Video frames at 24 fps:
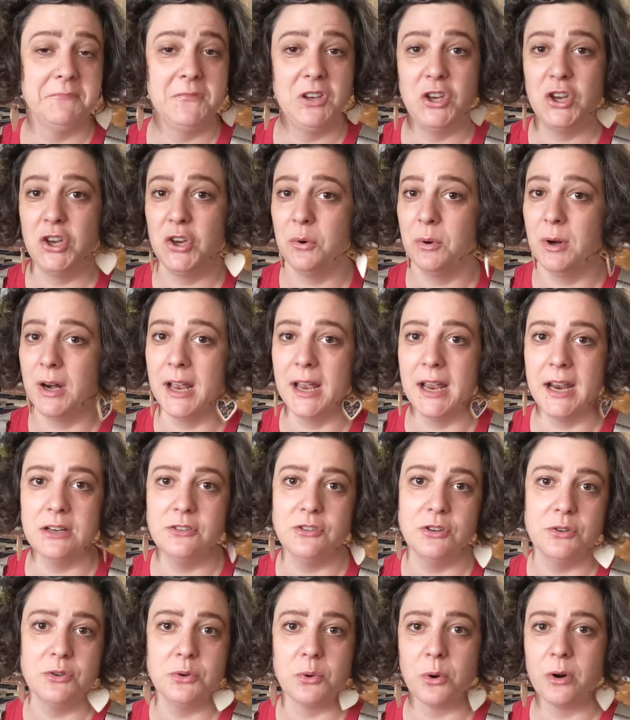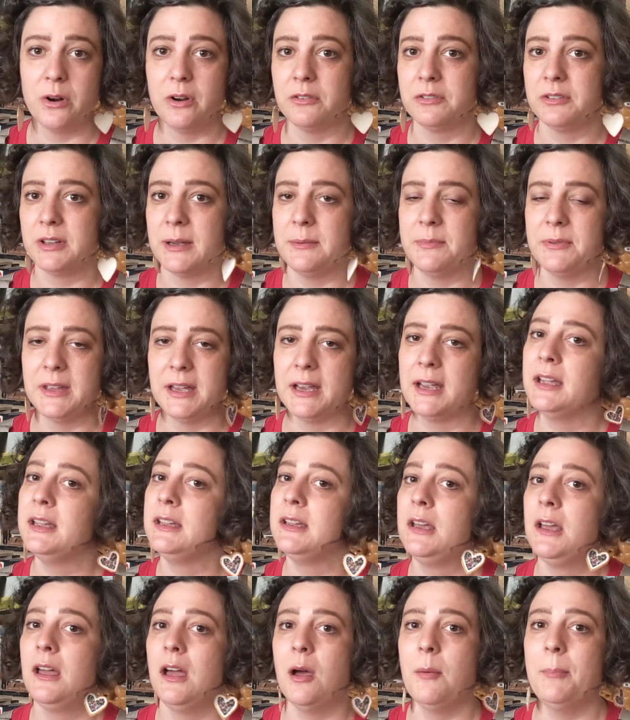Q&A tutorial type thing
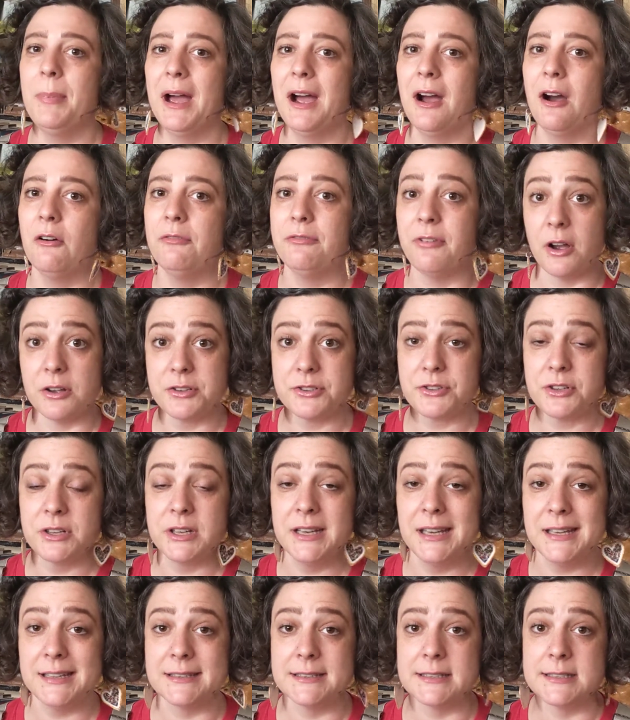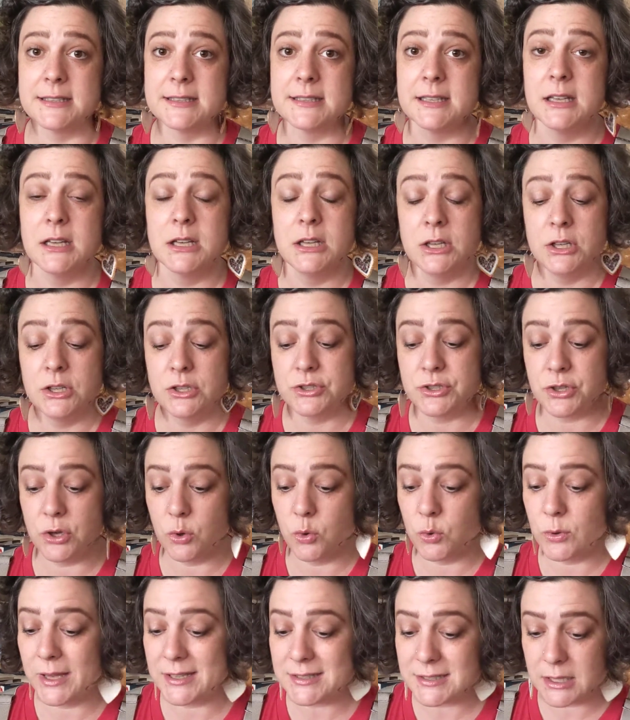about fostering kittens.
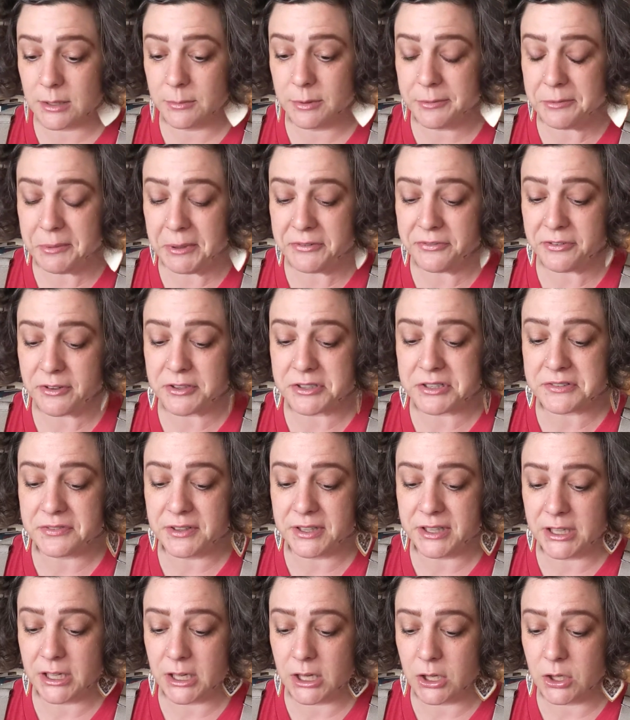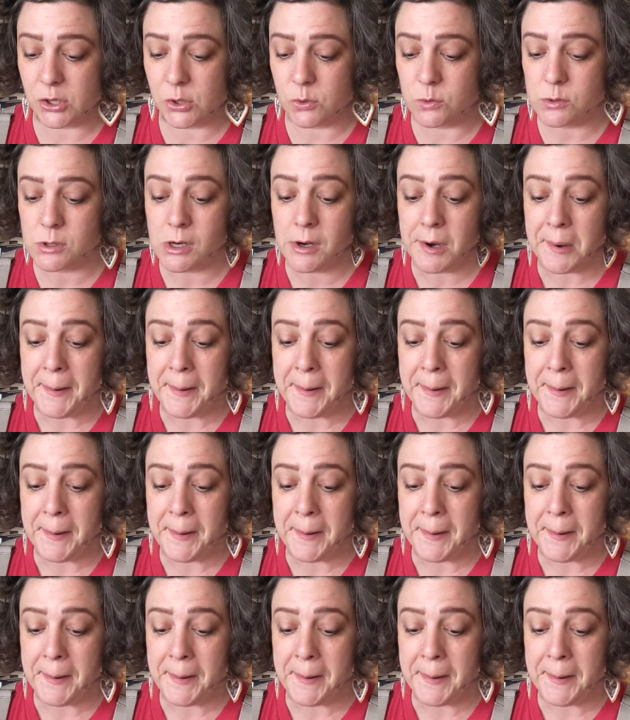So that's going to be my first video.